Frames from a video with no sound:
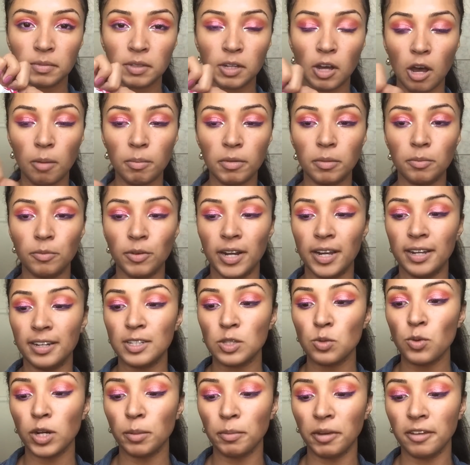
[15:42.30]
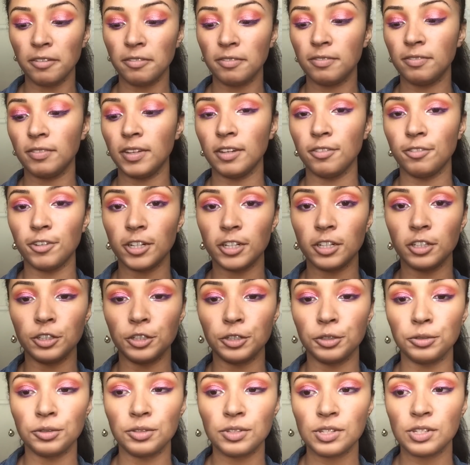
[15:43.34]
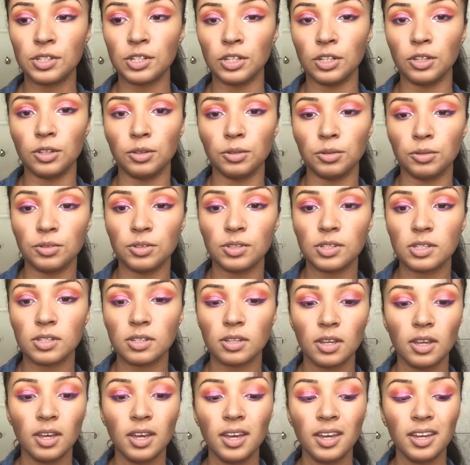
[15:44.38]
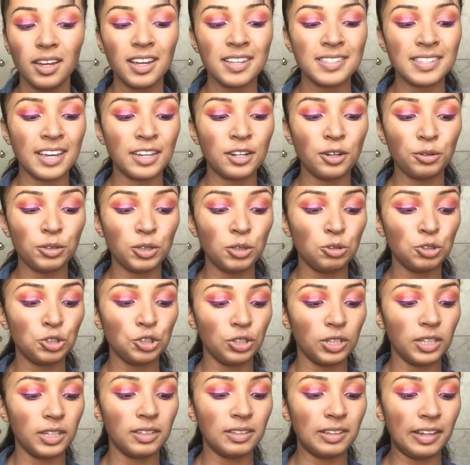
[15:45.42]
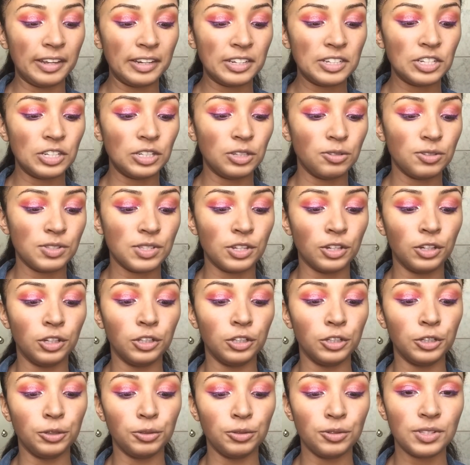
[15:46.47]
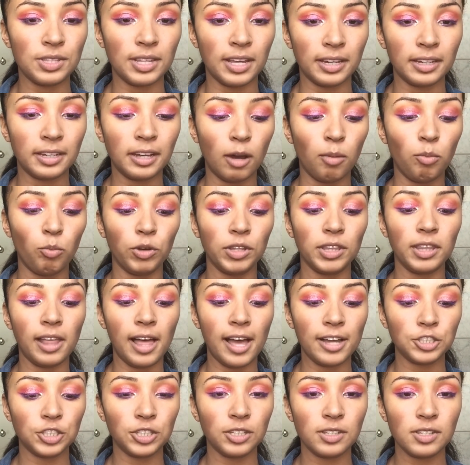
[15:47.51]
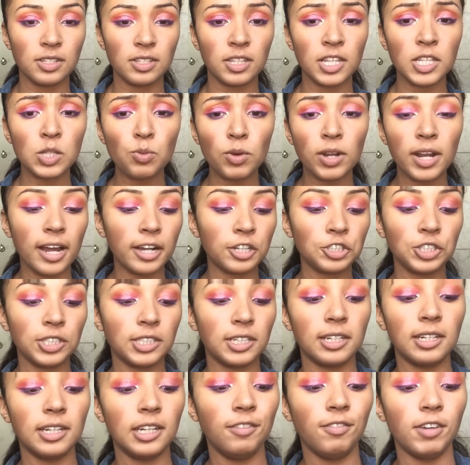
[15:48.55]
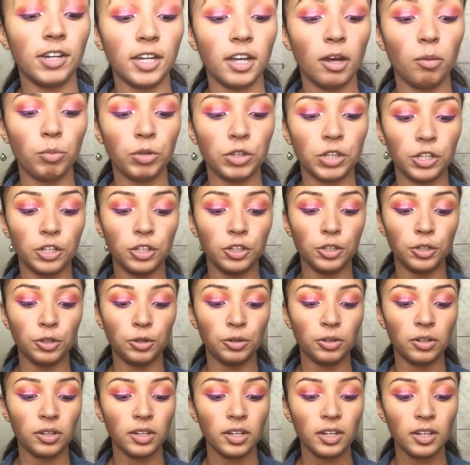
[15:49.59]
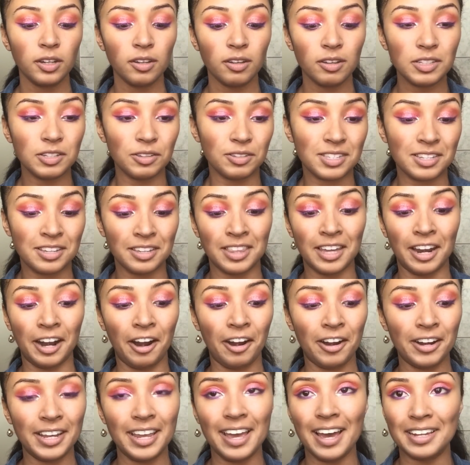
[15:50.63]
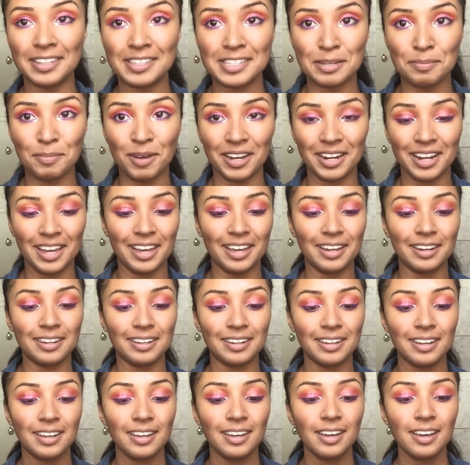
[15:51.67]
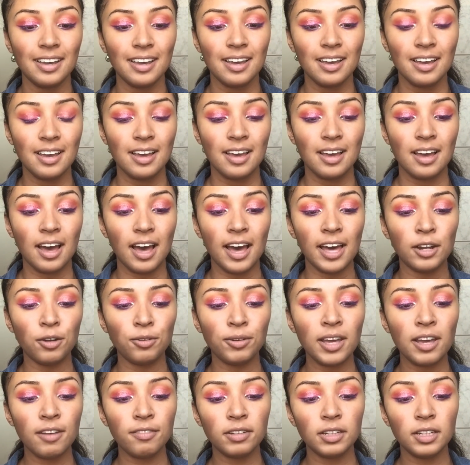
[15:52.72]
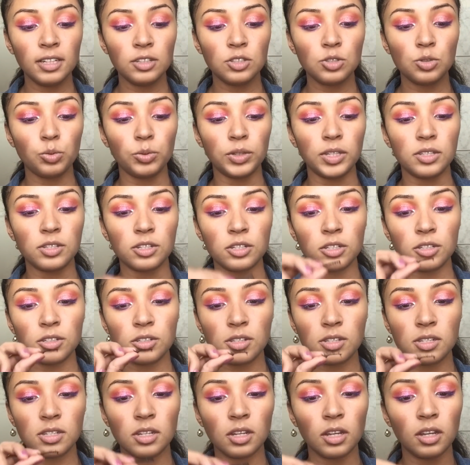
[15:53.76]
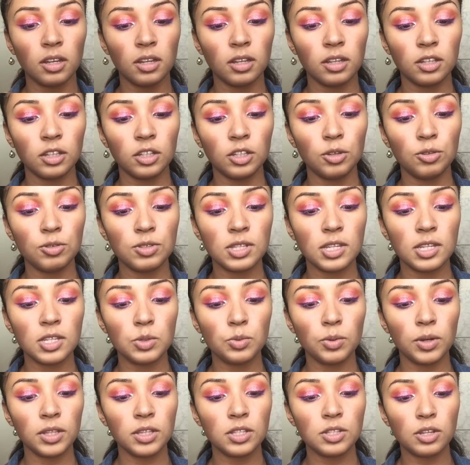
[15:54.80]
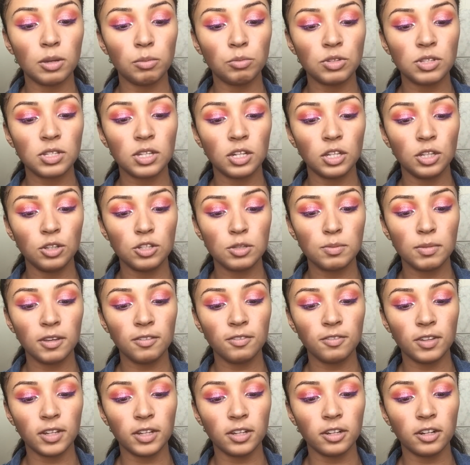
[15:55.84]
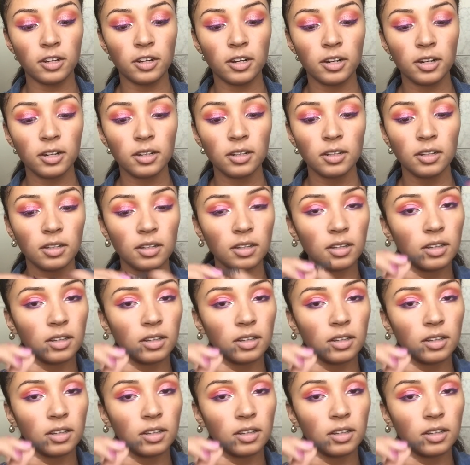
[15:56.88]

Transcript: common brand. It's one of my favorite glues to use because I don't usually like to use the glues that come with lashes. This one actually didn't even come with the glue, so it's good that I already had some on hand. I don't have any tweezers to use these with, so I'm just gonna use my finger.